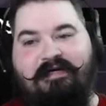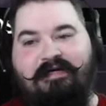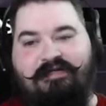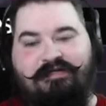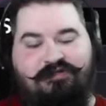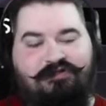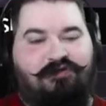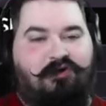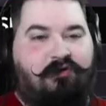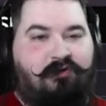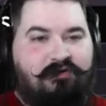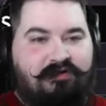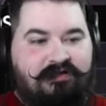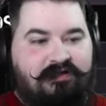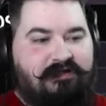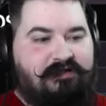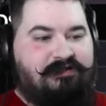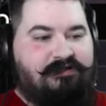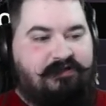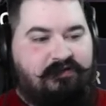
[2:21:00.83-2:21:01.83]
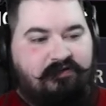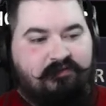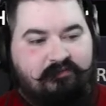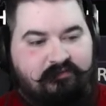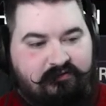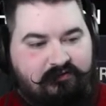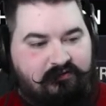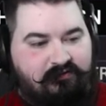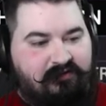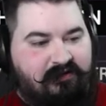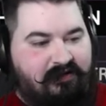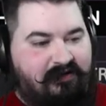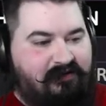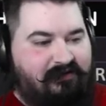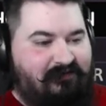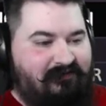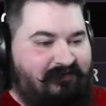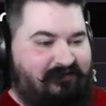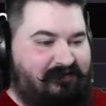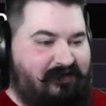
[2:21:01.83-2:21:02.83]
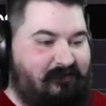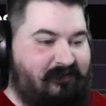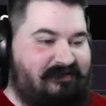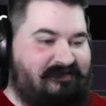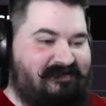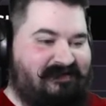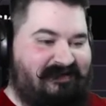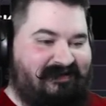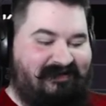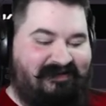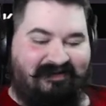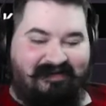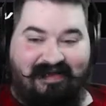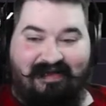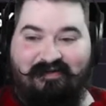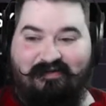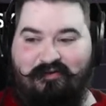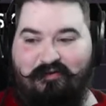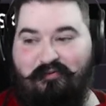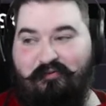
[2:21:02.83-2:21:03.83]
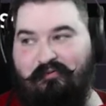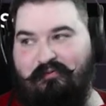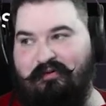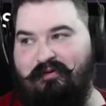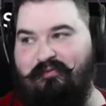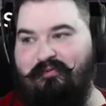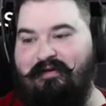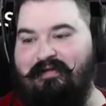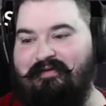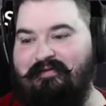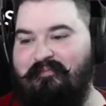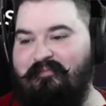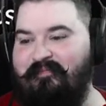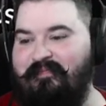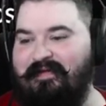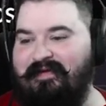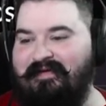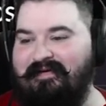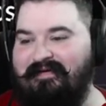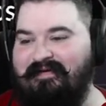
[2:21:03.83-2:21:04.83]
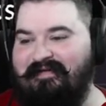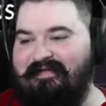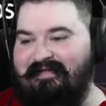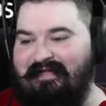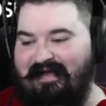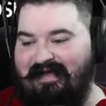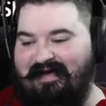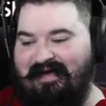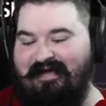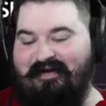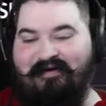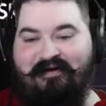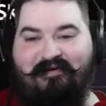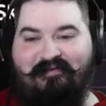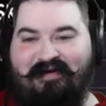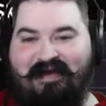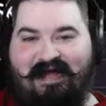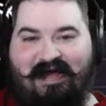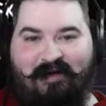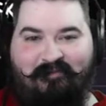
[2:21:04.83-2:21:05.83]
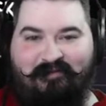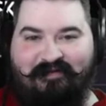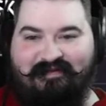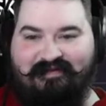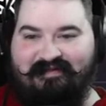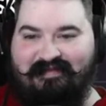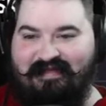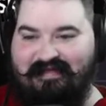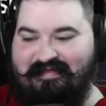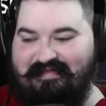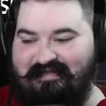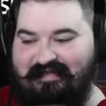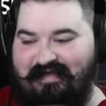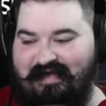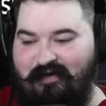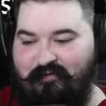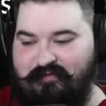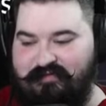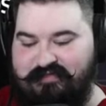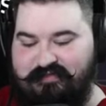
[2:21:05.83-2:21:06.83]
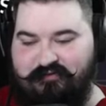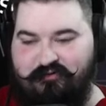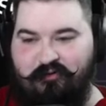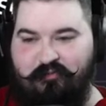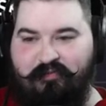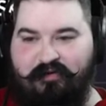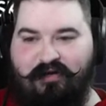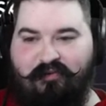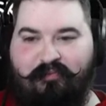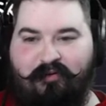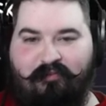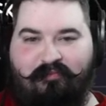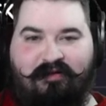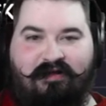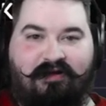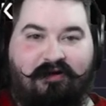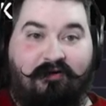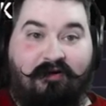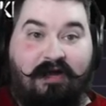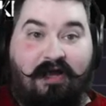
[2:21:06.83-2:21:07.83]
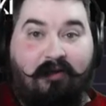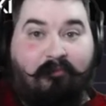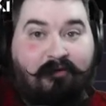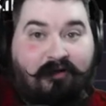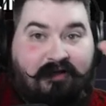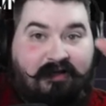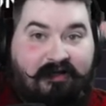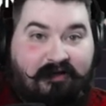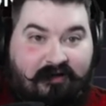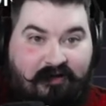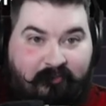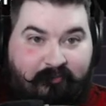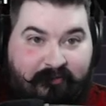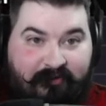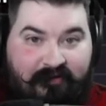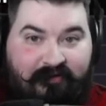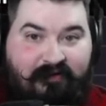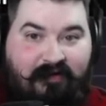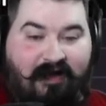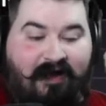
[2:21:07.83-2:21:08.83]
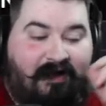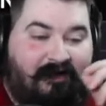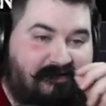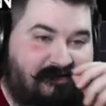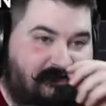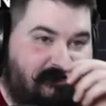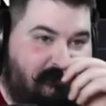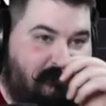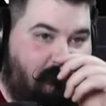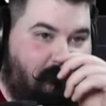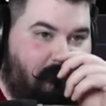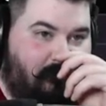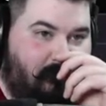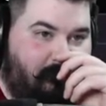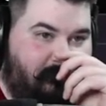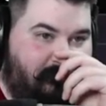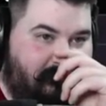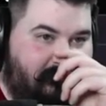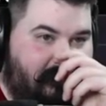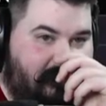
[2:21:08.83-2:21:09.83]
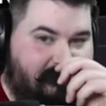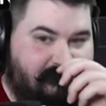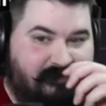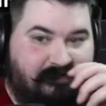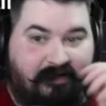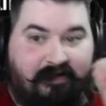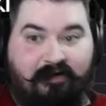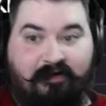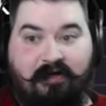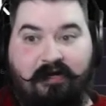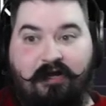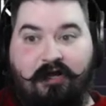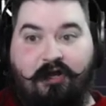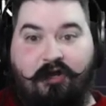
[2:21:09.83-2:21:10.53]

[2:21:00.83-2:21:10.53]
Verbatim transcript: Just don't touch him. Don't gotta do nothing. Amazing key. Yeah, that went really well. Yeah, I don't know what happened. Like the guy was just grouping up. I'm like, okay, I'm gonna get a couple of hots or a couple of dots in there.